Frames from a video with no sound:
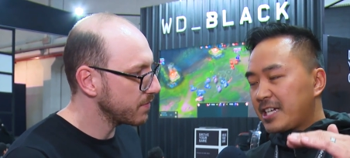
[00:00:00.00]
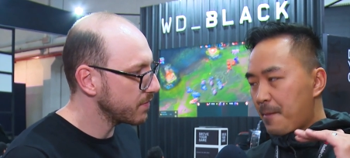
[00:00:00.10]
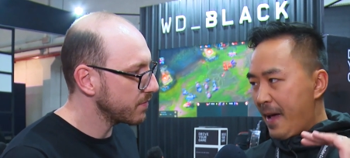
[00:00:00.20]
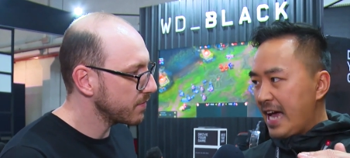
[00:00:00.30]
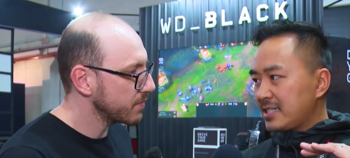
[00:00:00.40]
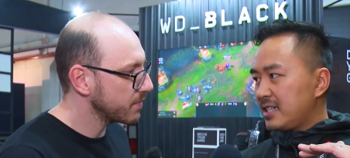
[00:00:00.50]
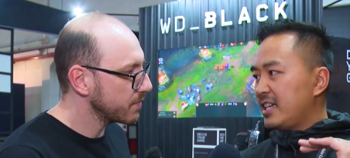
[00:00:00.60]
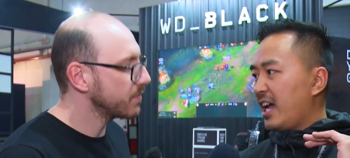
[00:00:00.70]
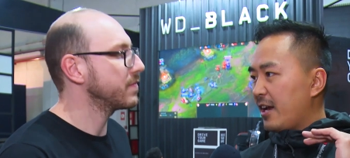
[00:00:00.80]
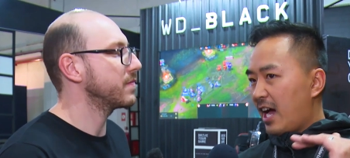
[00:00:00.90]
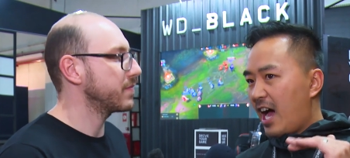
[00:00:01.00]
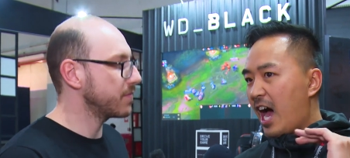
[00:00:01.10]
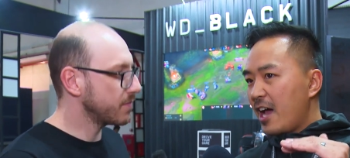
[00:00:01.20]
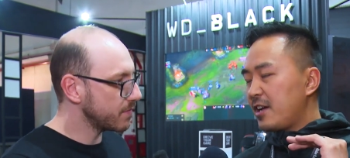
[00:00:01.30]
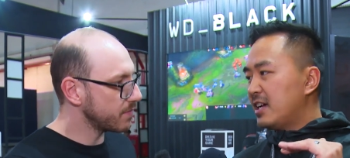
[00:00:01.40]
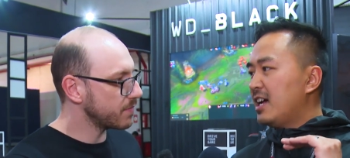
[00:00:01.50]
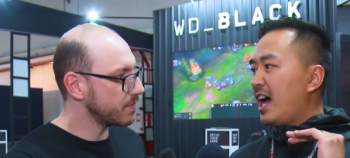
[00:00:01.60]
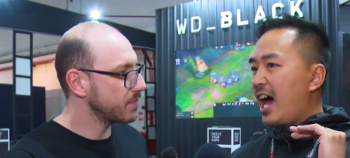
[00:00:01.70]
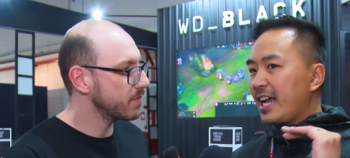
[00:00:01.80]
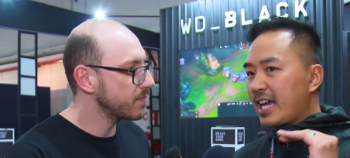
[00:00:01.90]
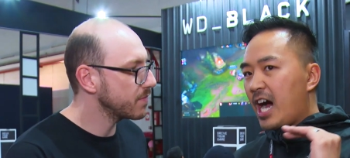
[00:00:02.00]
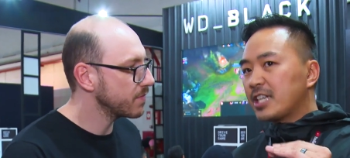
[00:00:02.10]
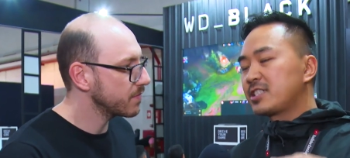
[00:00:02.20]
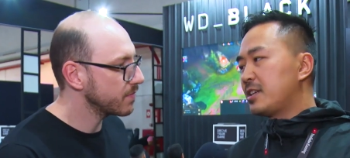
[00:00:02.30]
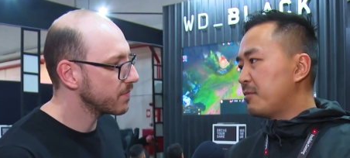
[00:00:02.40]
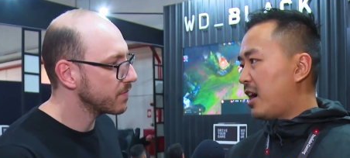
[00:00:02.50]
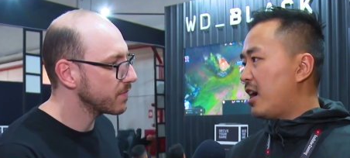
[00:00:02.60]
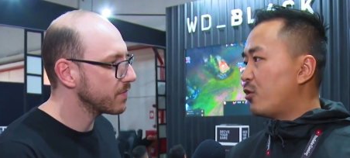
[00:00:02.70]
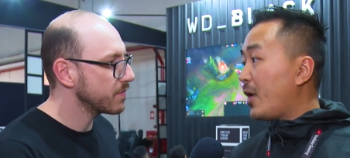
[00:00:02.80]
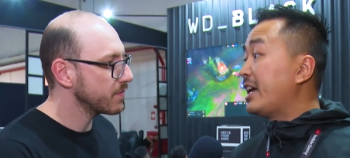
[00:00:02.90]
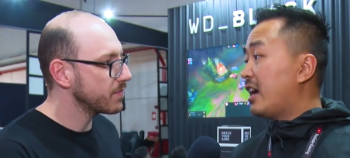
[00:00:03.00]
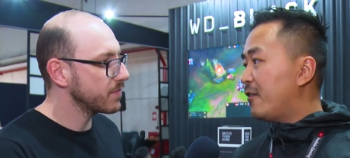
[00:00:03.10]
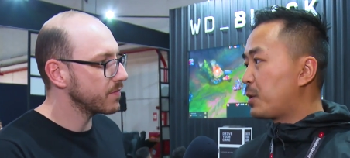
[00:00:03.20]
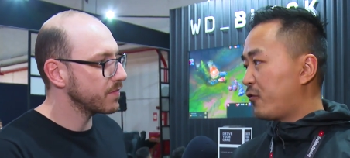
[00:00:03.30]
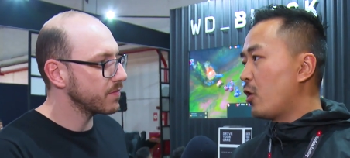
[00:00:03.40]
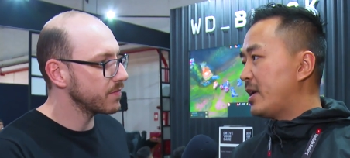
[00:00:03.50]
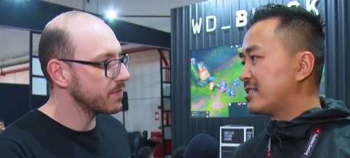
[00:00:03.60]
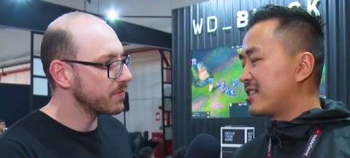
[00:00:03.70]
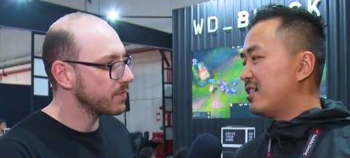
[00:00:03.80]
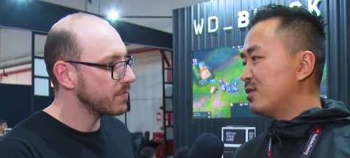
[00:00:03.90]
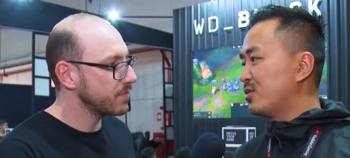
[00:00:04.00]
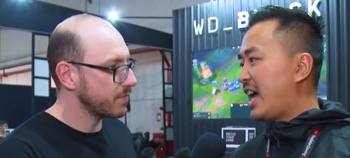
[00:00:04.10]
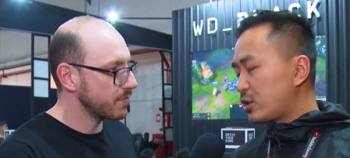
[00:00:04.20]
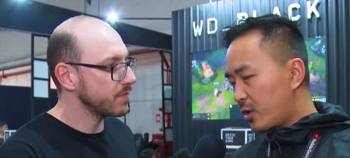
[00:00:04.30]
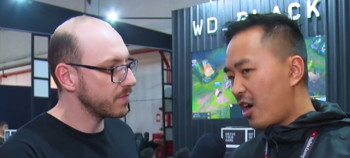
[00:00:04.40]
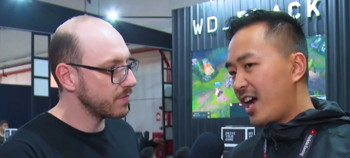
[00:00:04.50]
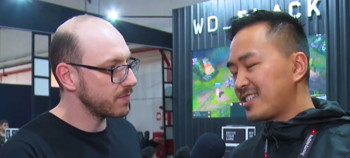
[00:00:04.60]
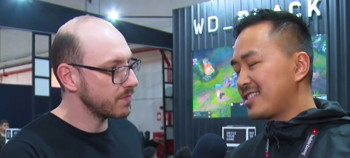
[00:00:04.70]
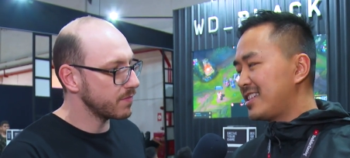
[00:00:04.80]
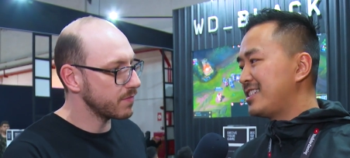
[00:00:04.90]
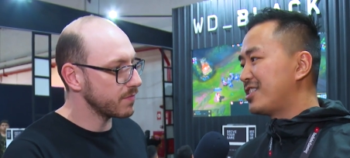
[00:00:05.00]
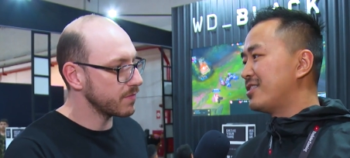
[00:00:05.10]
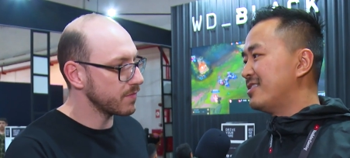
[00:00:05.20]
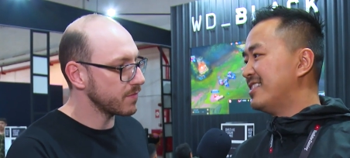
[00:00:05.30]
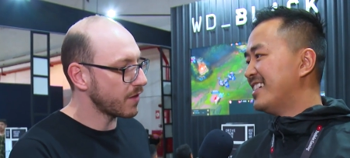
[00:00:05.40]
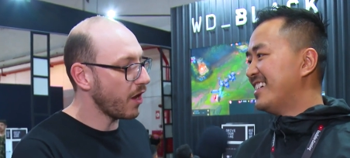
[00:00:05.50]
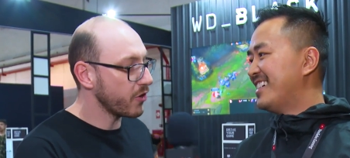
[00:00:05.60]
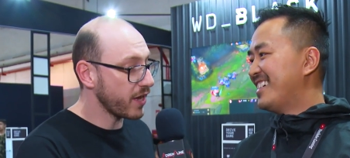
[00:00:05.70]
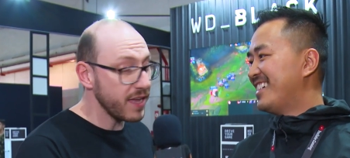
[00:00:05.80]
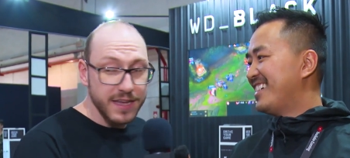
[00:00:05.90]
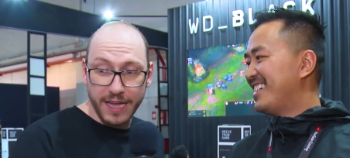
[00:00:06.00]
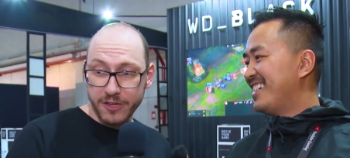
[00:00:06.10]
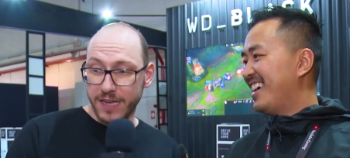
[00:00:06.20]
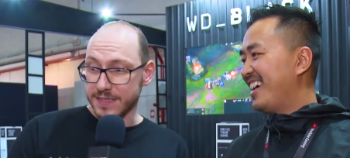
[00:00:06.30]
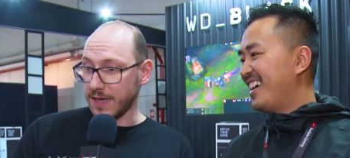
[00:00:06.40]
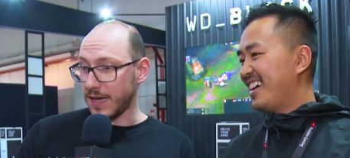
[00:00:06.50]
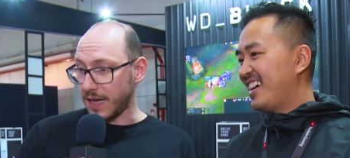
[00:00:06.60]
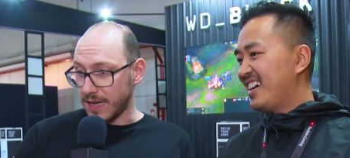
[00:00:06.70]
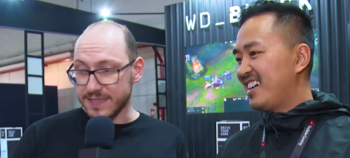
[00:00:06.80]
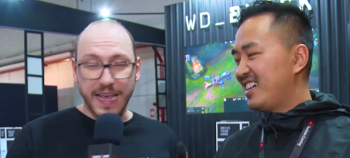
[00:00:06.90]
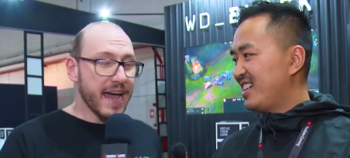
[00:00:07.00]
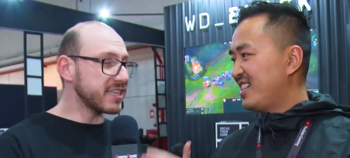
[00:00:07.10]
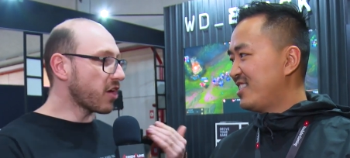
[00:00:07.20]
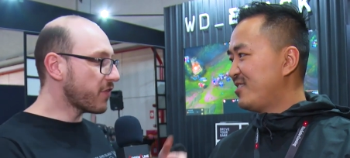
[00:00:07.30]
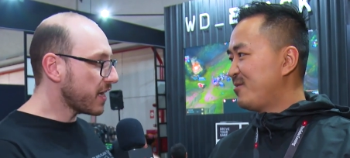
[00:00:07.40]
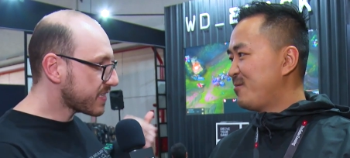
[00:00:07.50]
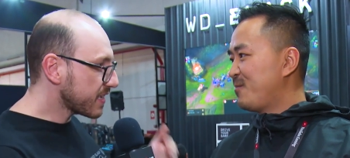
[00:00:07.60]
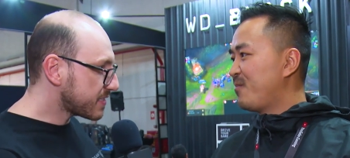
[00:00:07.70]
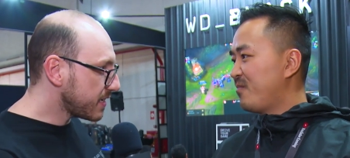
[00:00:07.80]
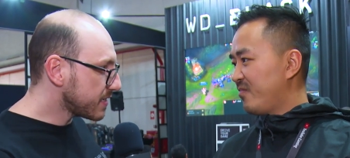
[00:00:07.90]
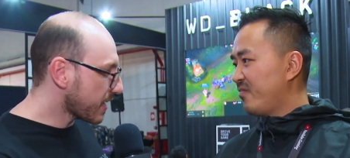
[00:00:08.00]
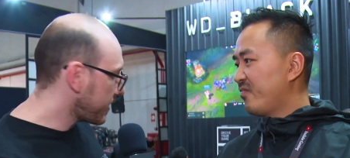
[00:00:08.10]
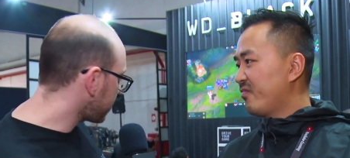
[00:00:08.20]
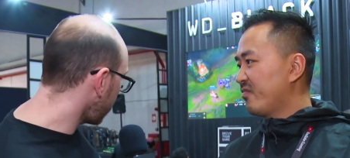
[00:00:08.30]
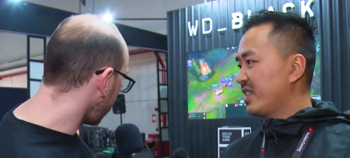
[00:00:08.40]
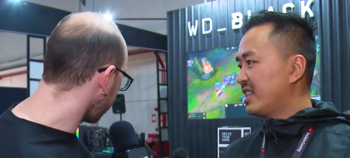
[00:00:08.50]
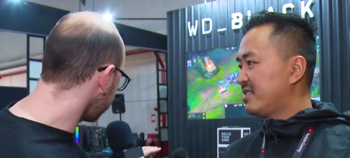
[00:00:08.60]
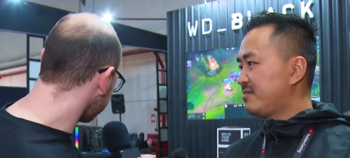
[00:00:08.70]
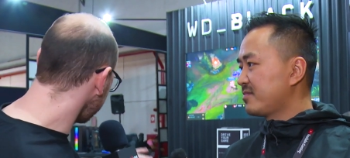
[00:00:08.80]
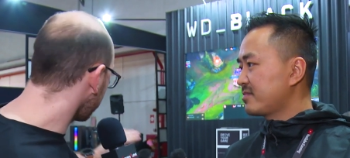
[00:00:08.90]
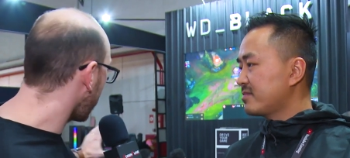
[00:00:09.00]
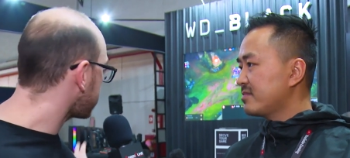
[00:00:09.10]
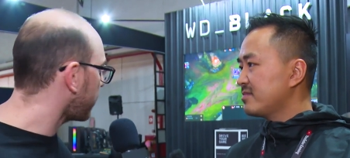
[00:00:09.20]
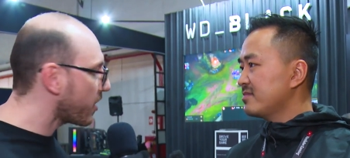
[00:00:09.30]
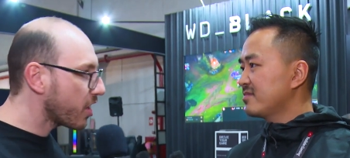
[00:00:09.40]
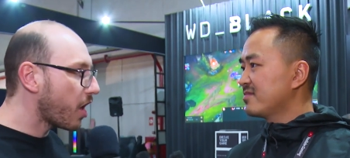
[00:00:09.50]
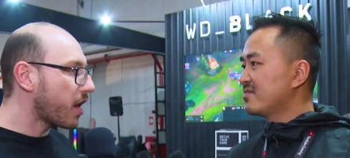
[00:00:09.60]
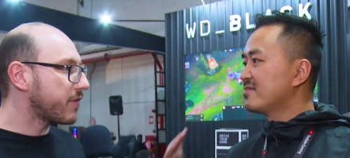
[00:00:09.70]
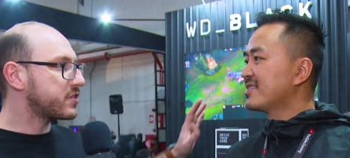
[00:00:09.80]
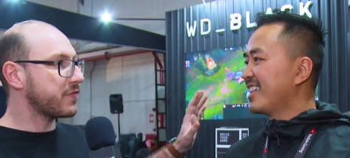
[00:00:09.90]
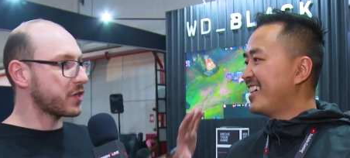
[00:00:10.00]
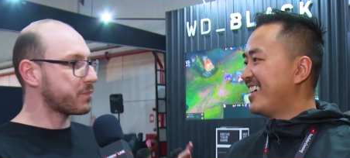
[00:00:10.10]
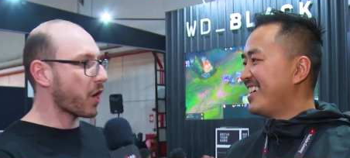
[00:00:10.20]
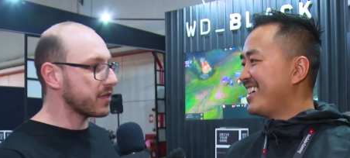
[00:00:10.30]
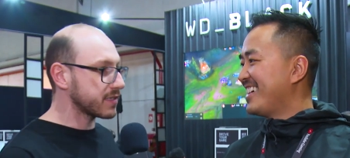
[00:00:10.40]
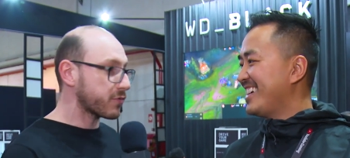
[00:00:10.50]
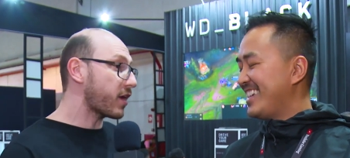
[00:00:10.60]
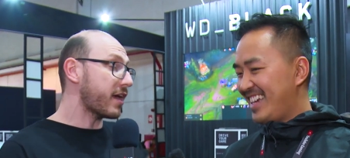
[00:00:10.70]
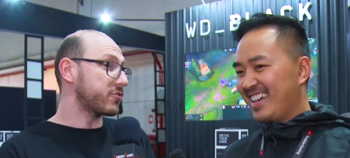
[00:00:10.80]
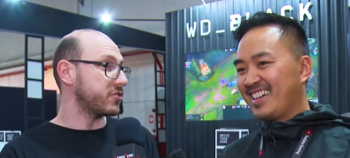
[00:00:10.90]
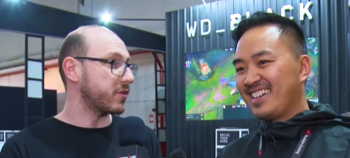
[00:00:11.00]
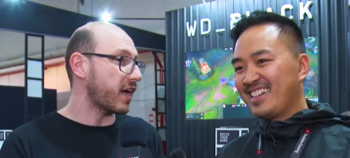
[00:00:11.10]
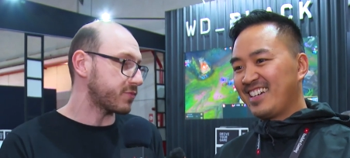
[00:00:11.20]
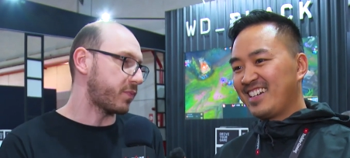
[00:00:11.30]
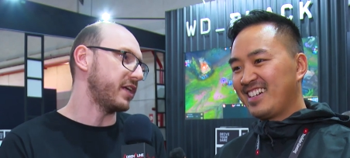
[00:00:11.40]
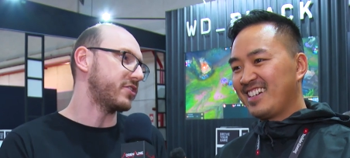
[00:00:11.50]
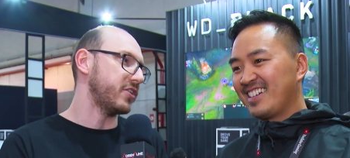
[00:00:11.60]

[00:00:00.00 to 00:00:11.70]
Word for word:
Speaker 1: capacity and high high constant uh, rate of performance. So that's what our S S Ds do.
Speaker 2: Okay, and you guys, uh, aside of S S Ds, I, I can see you guys have a lot of different products. What else do you guys bring